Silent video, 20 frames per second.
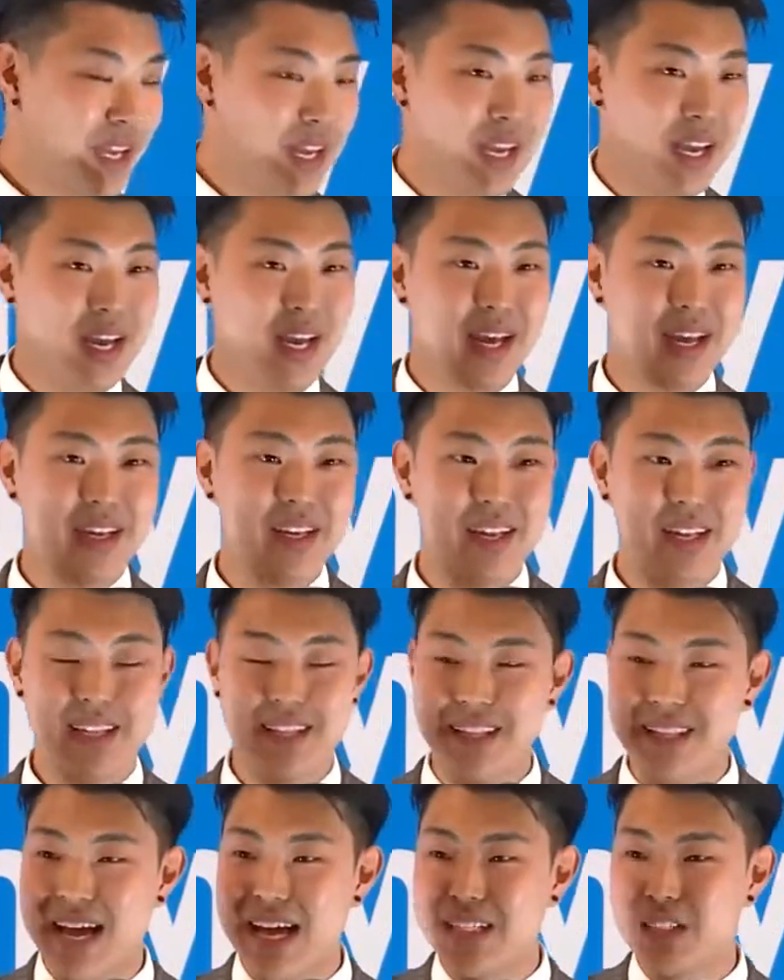And
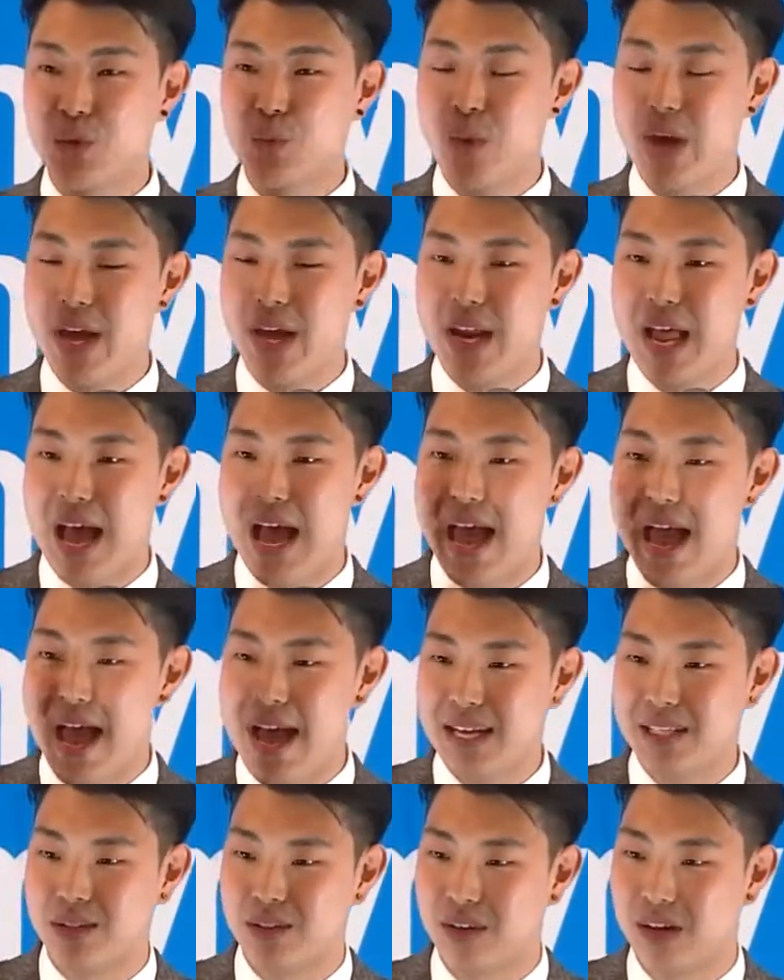that's when I
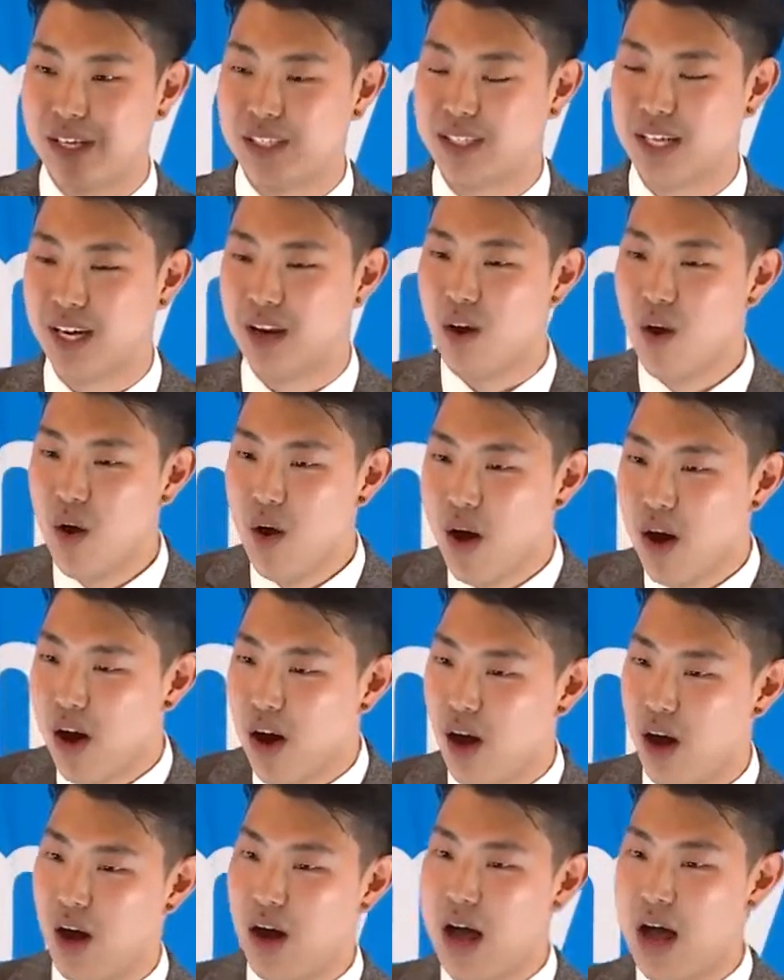asked her, I said,
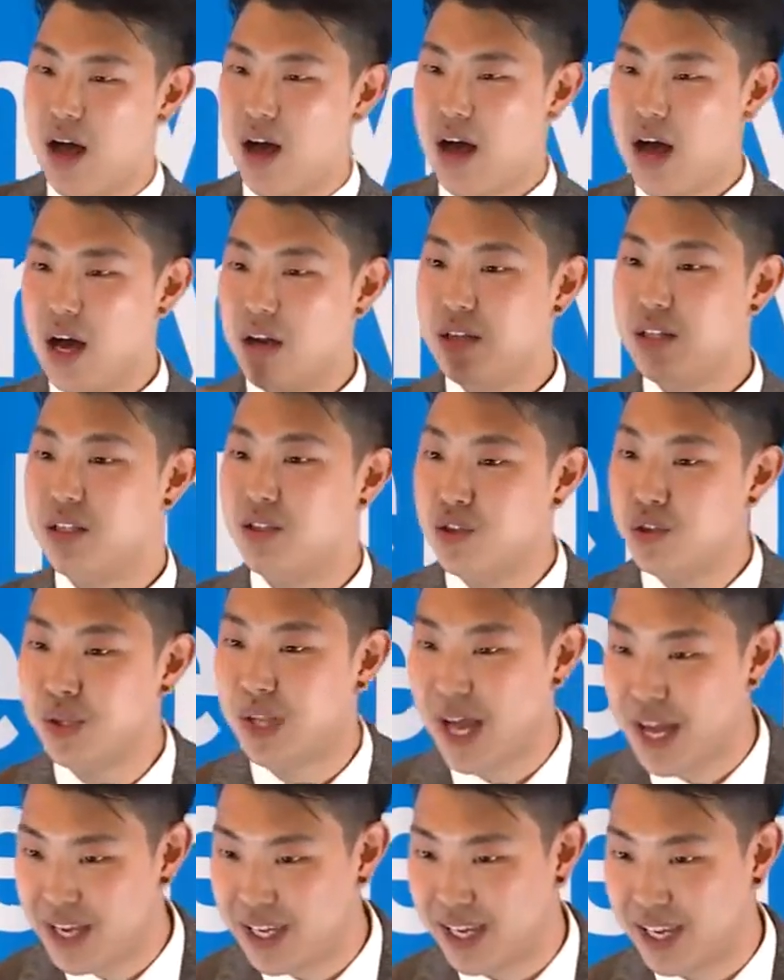"How did you
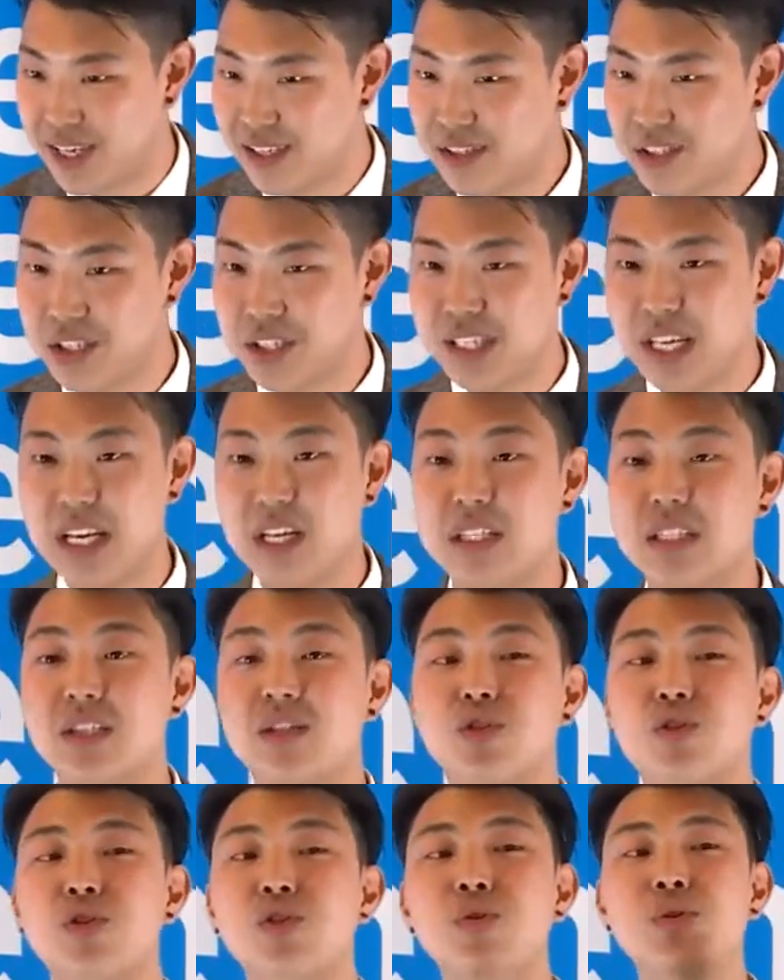like it?" She said,
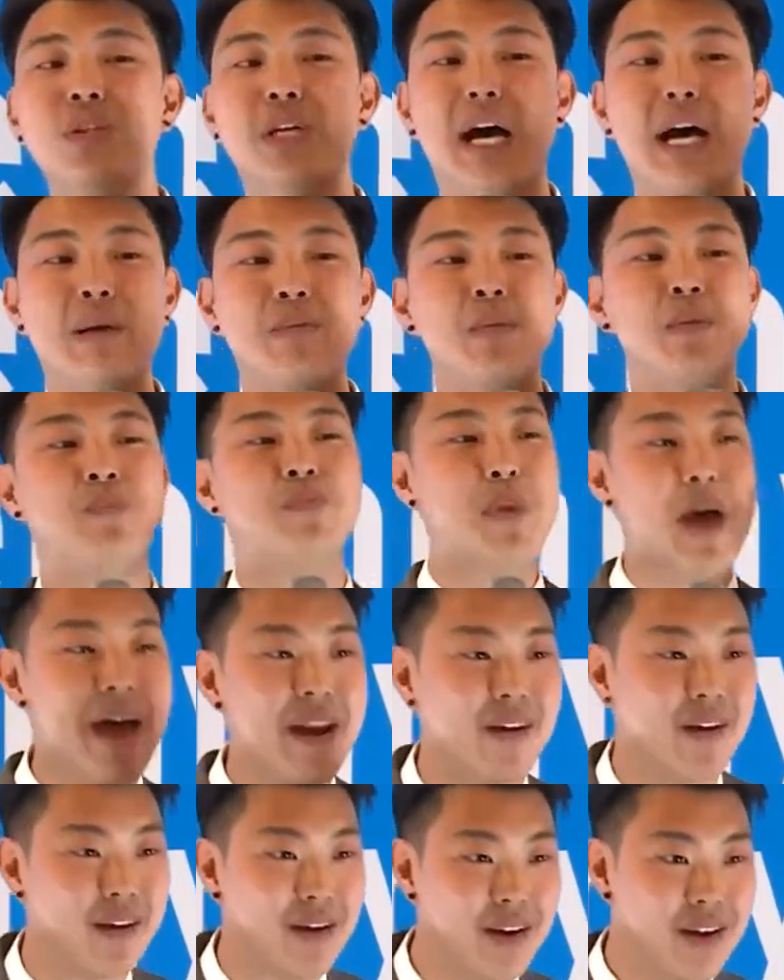"It's 2 times
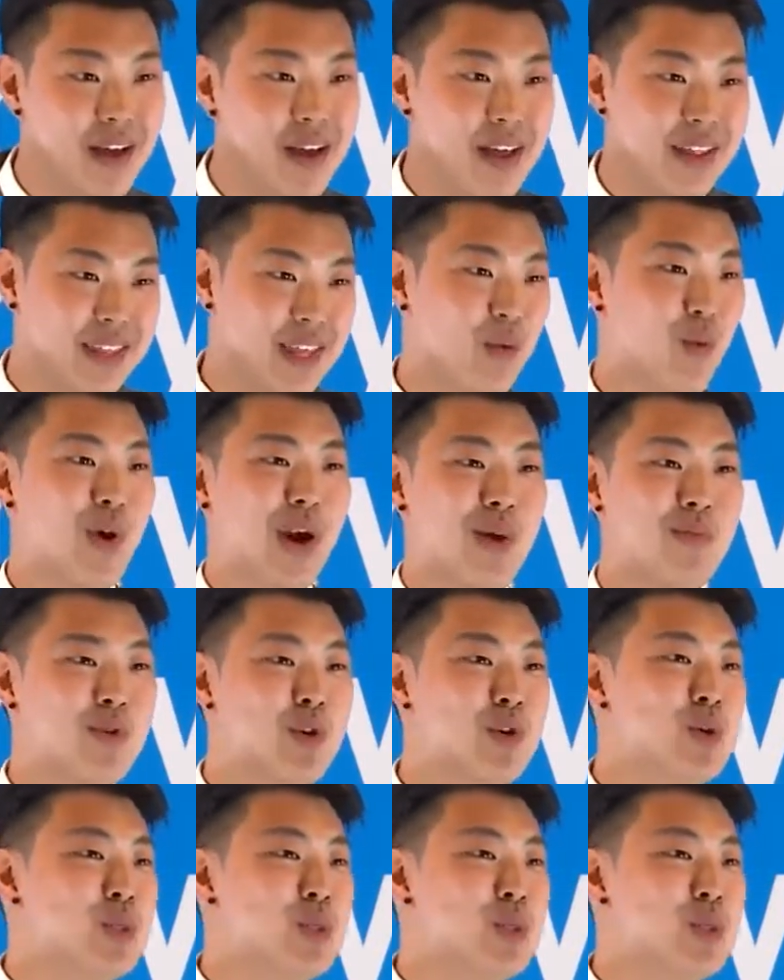better than what I'm